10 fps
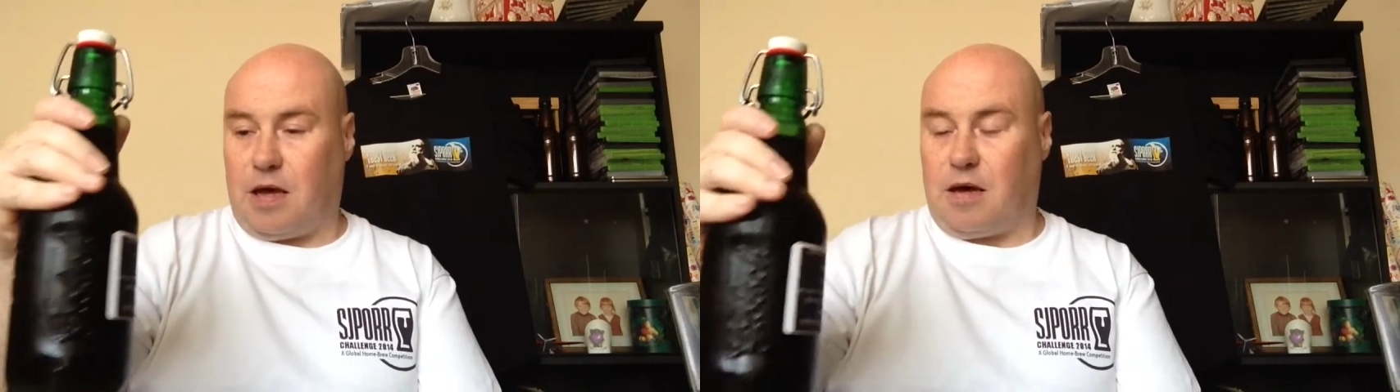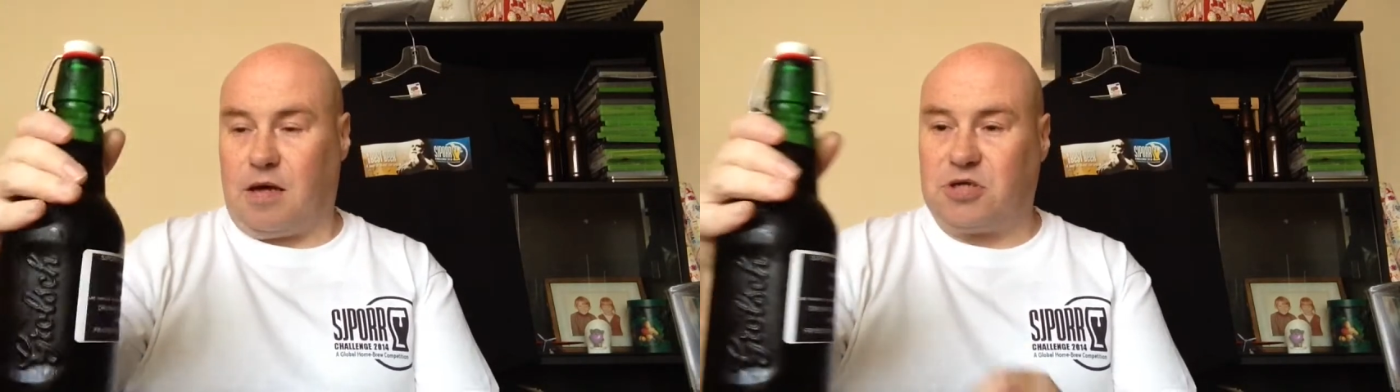
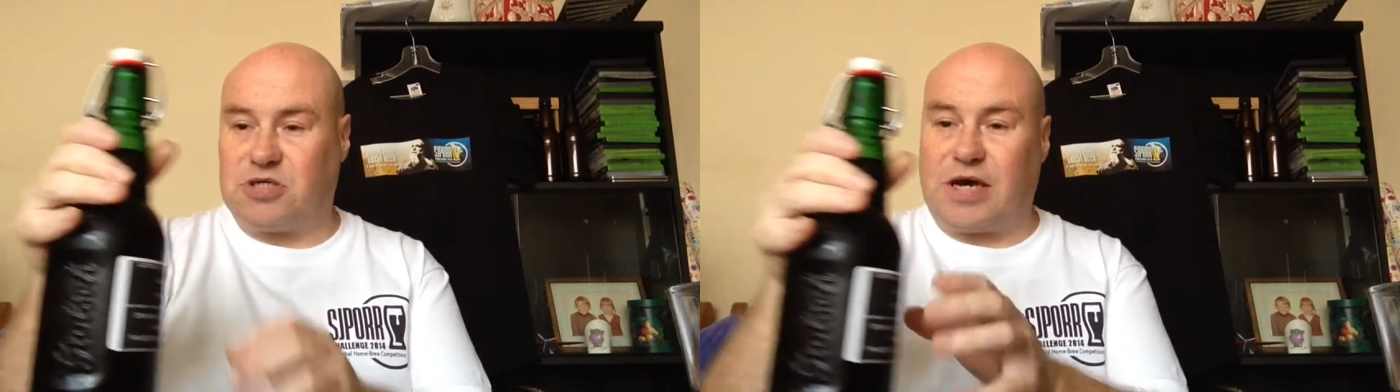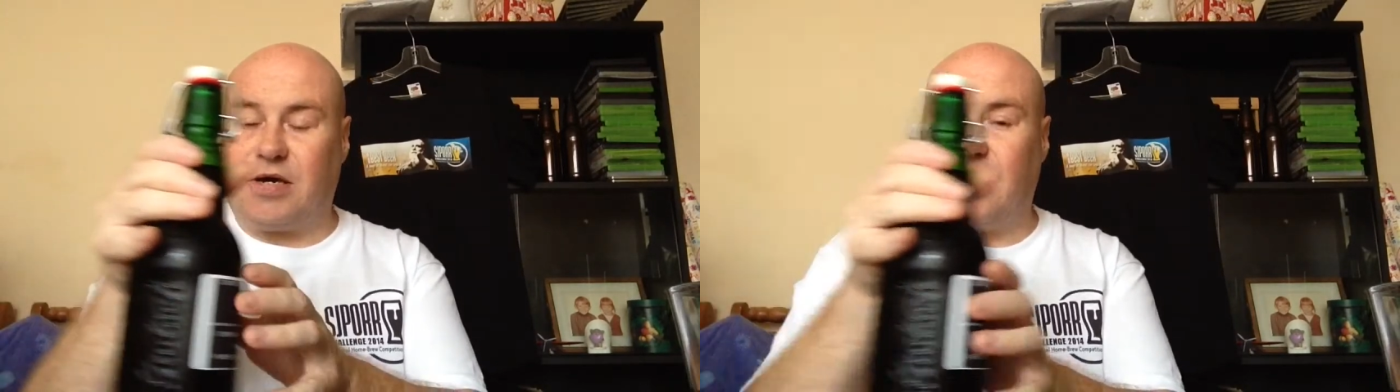I'll just
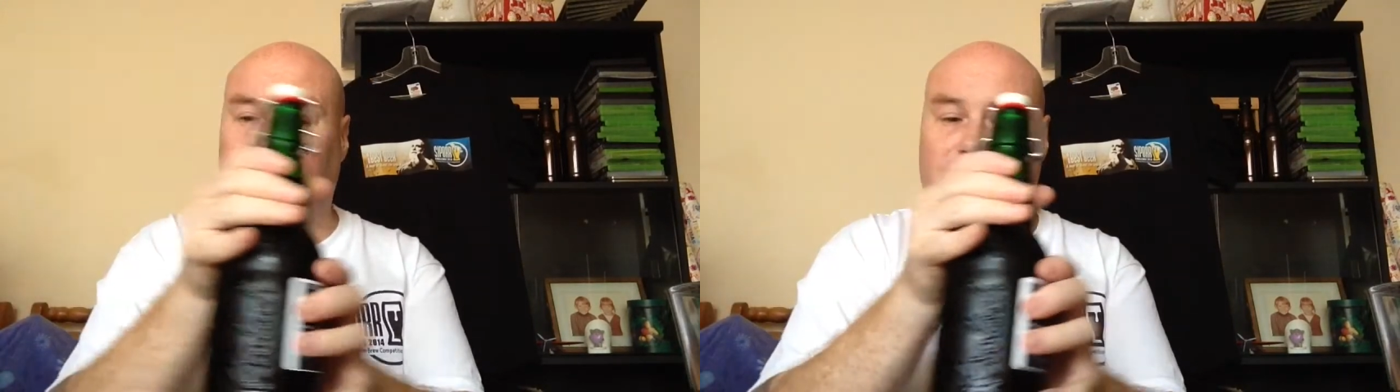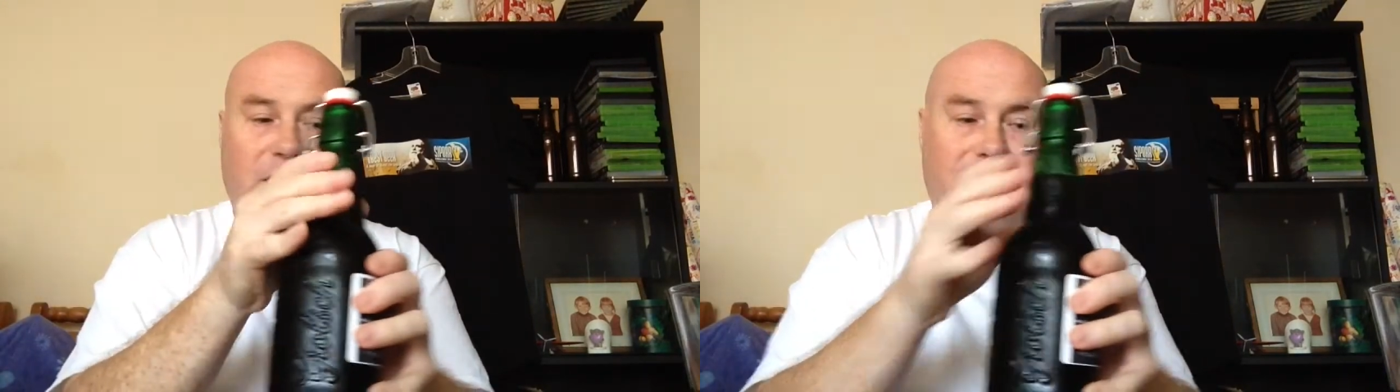tell you a
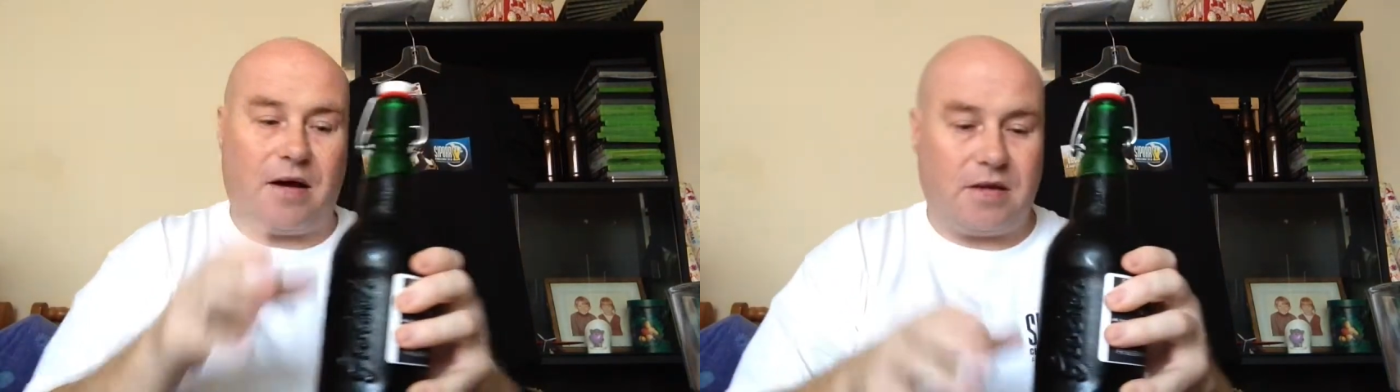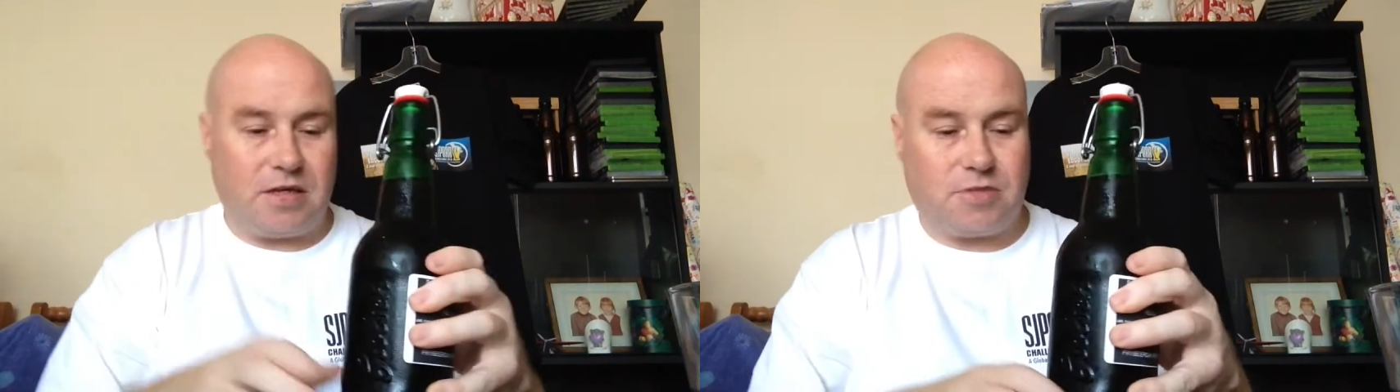little bit
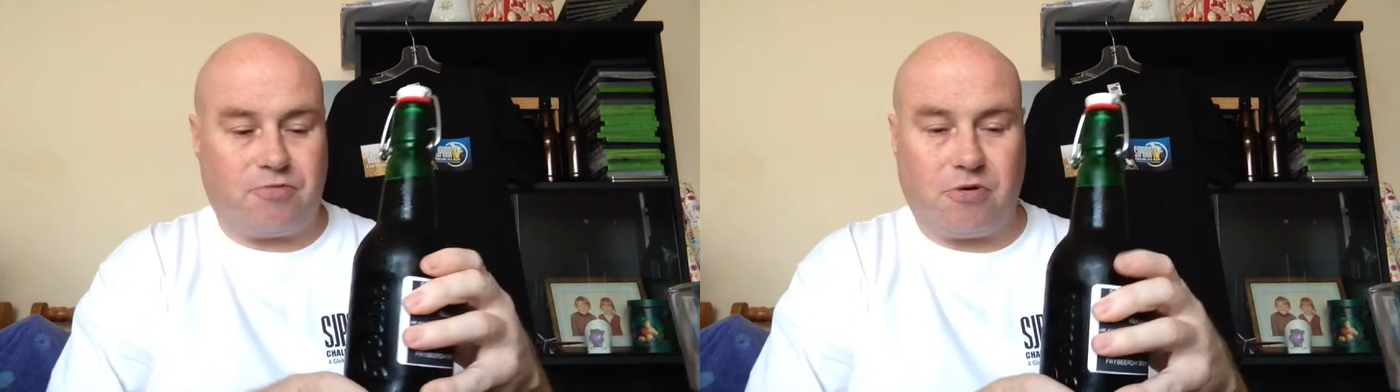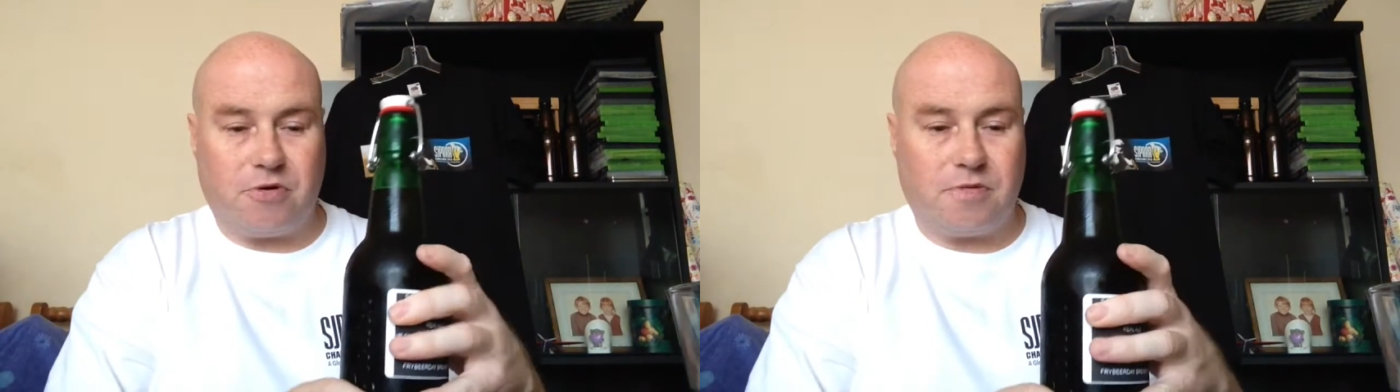about this
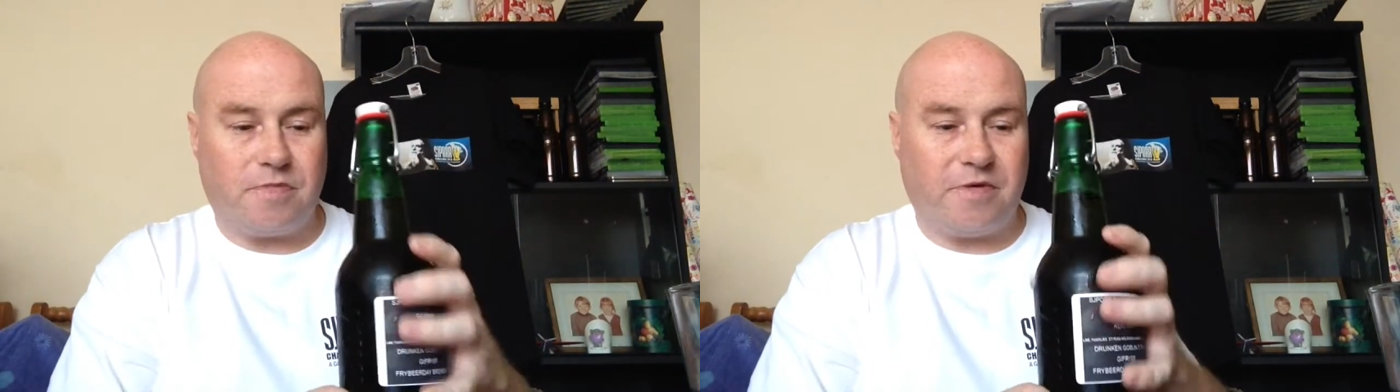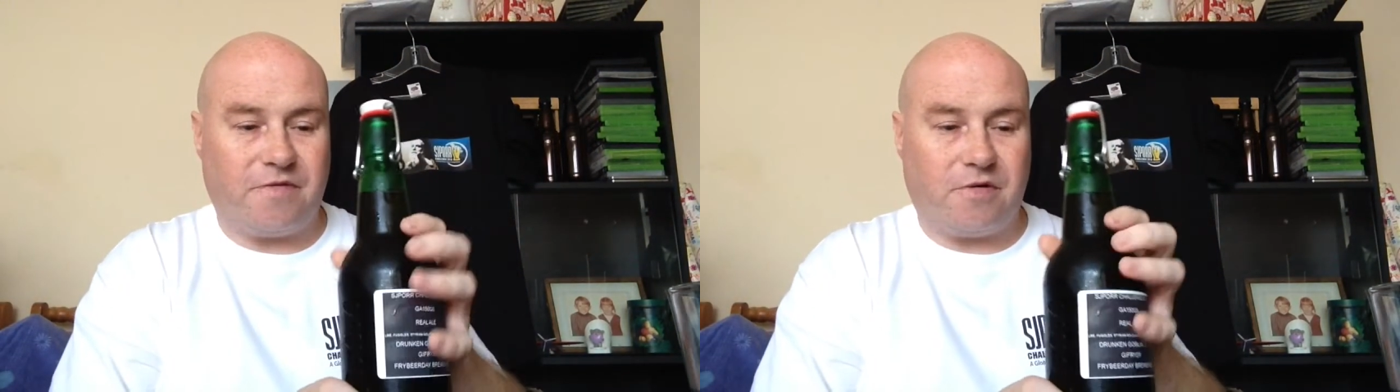brew
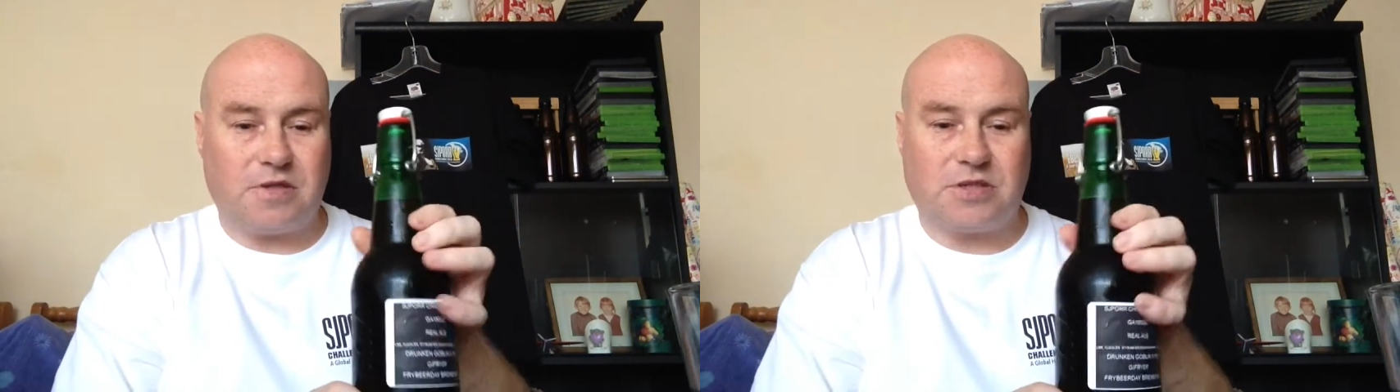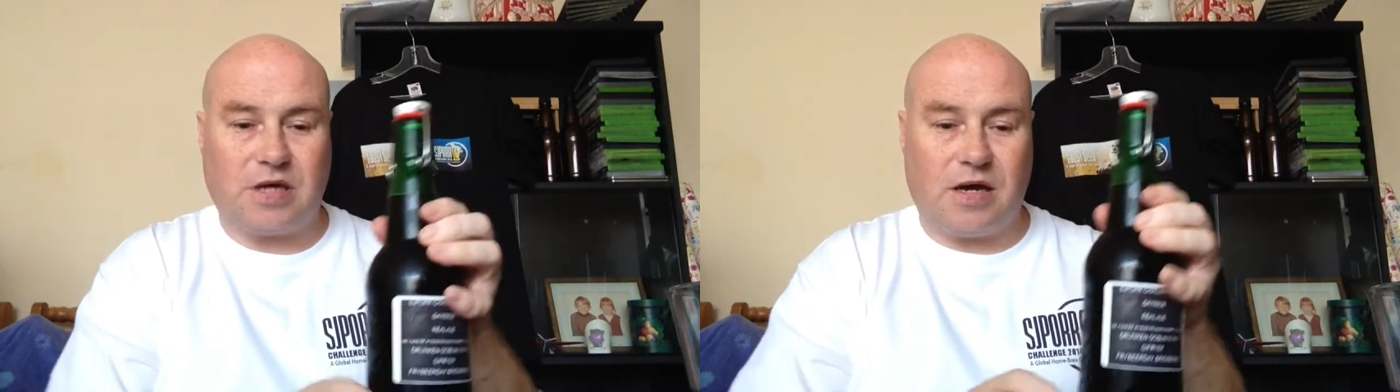before I
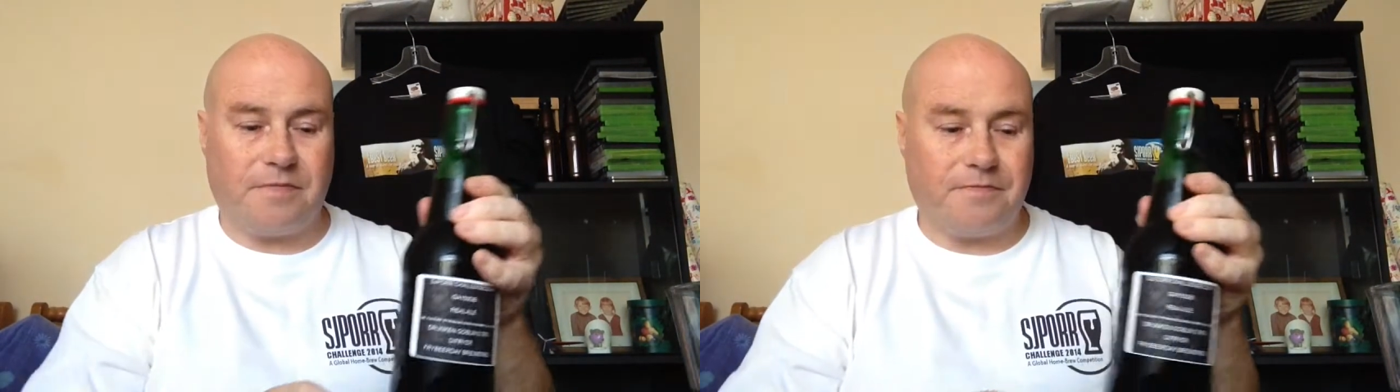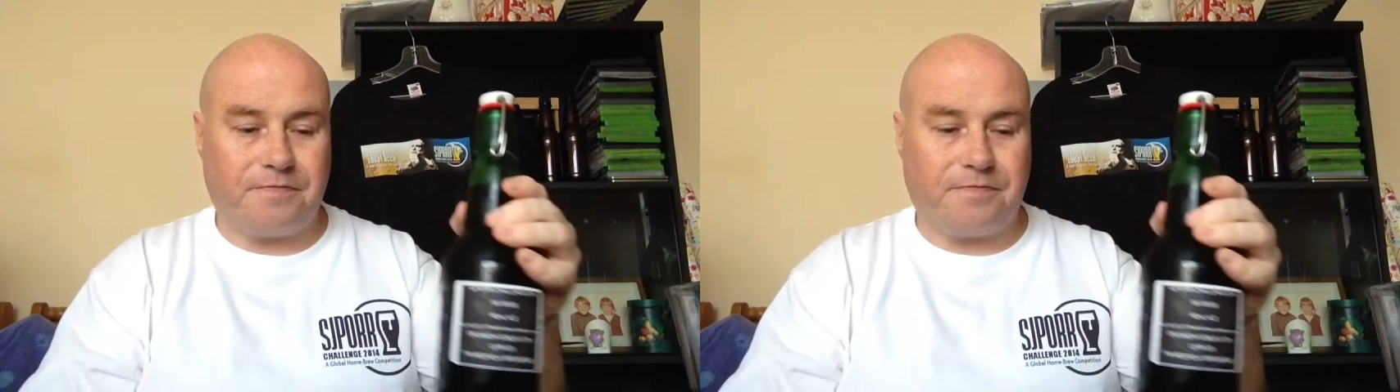start.